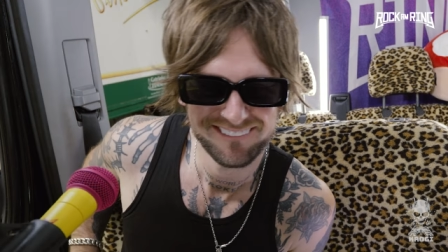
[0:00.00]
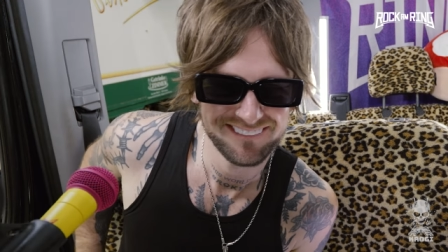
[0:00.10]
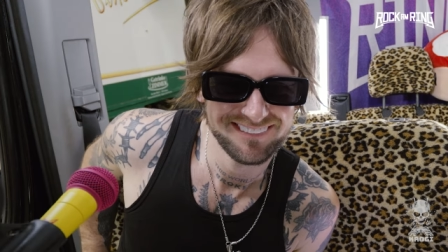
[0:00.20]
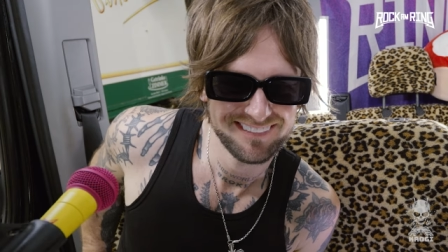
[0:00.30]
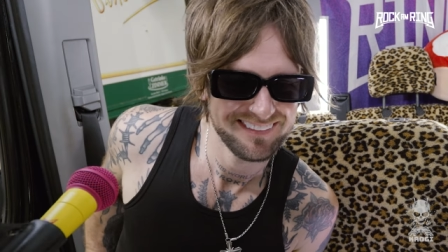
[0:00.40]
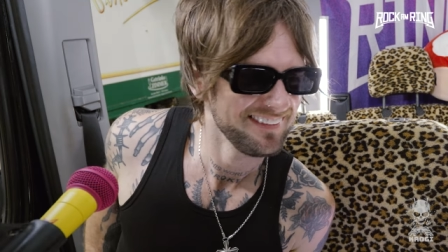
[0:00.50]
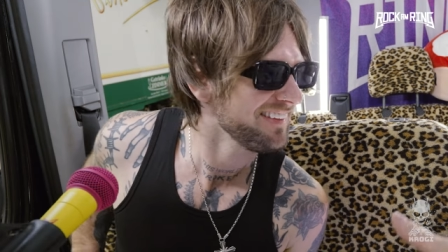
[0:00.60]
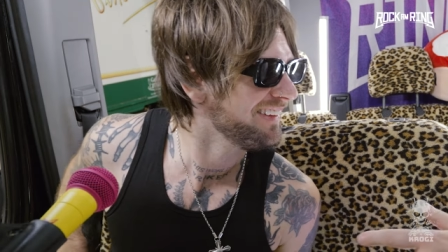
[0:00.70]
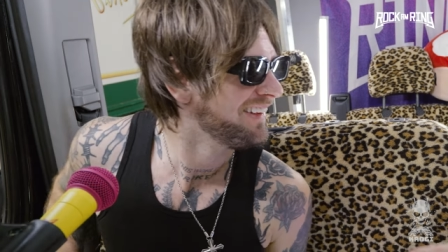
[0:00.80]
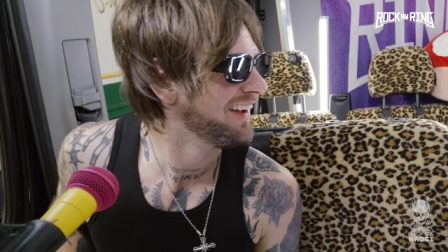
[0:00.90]
mean, it was
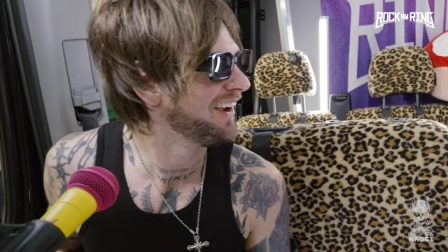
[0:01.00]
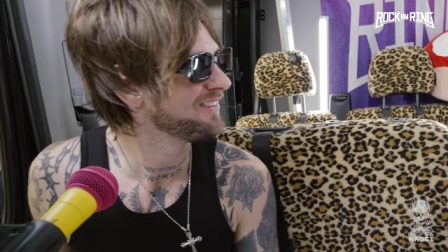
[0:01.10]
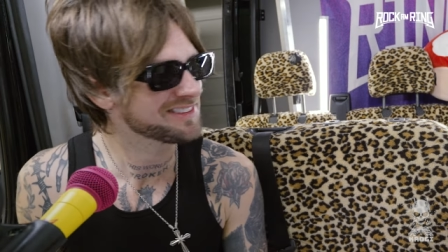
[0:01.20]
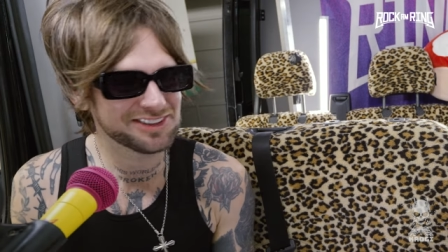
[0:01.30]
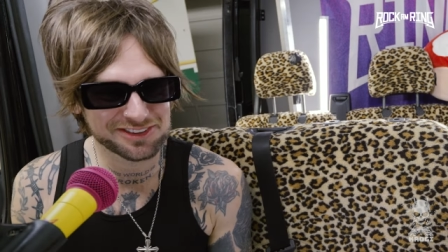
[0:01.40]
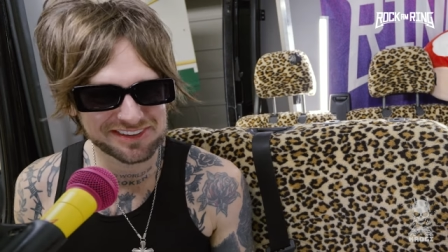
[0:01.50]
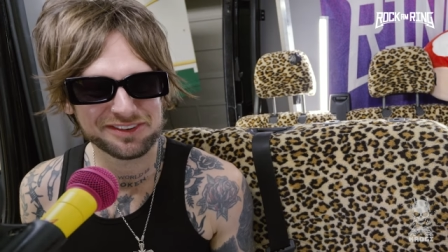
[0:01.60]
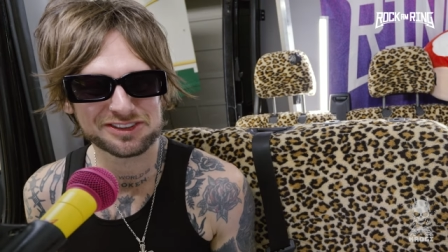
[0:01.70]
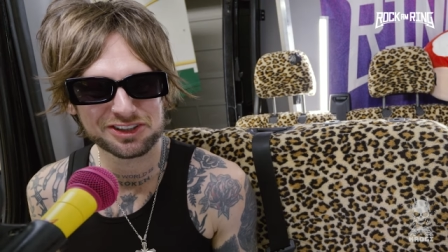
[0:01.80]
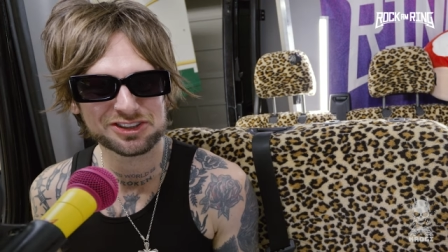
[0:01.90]
close. It was a good. It
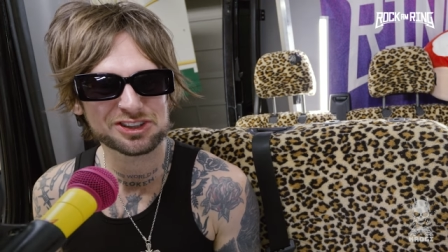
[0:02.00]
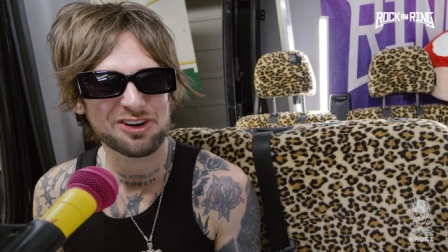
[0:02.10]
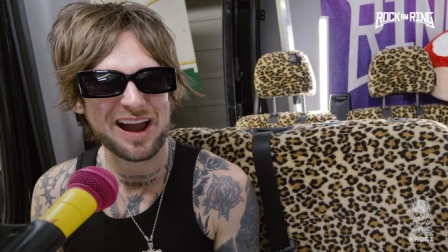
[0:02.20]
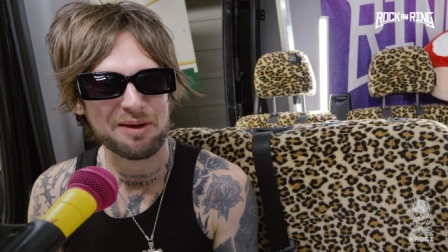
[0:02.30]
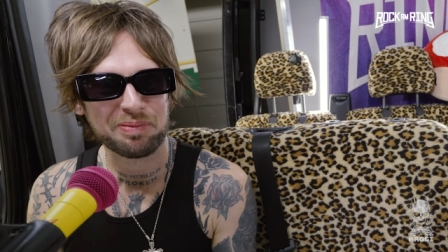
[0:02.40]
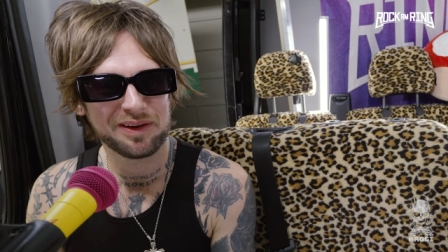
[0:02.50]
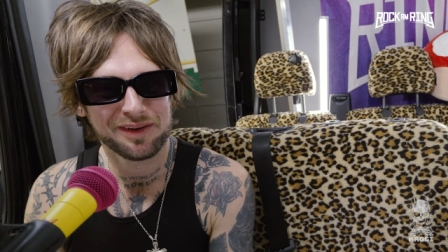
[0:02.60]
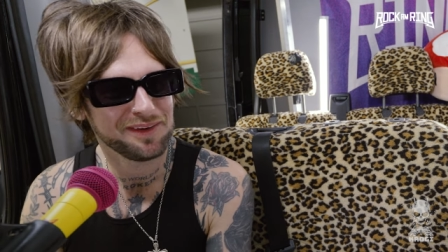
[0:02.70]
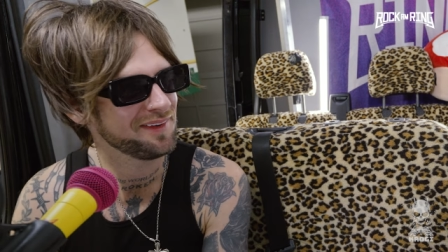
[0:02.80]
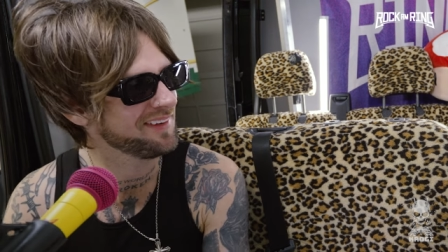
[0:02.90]
was a good scrap.
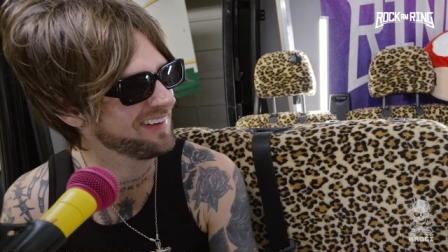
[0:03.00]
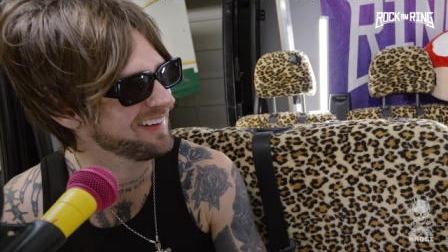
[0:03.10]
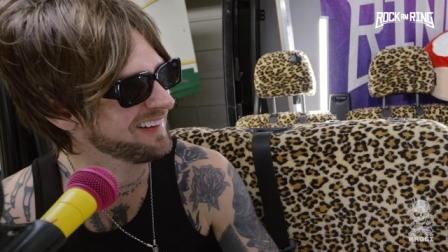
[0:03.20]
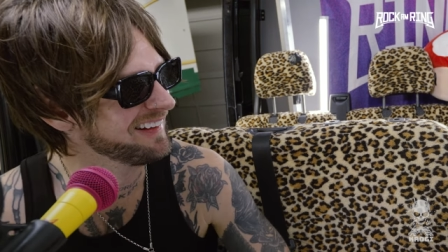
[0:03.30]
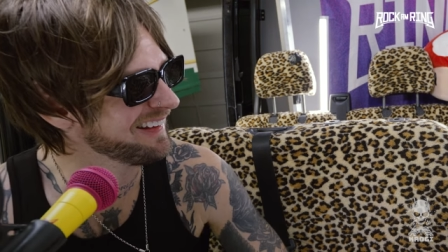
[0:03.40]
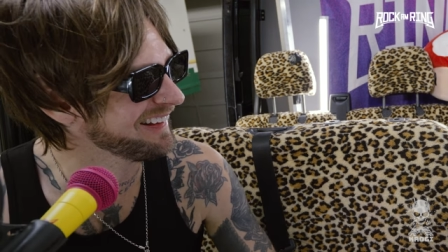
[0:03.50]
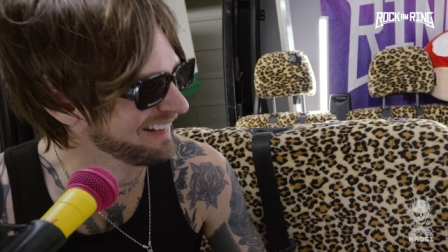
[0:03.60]
Thank you so much.